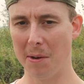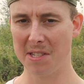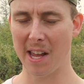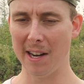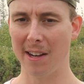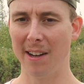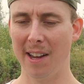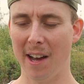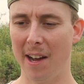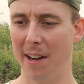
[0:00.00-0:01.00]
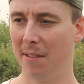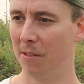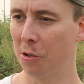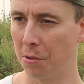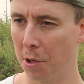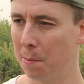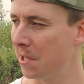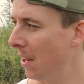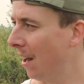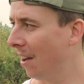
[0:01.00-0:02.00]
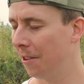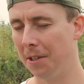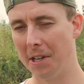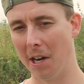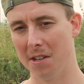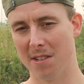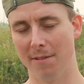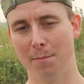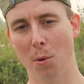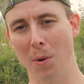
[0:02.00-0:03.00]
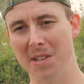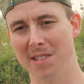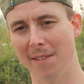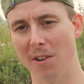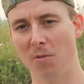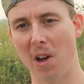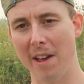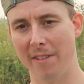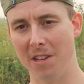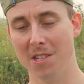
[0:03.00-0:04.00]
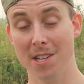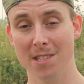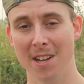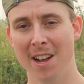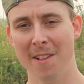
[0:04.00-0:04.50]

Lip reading: I was getting groups at 100 yards of 0.75 inches,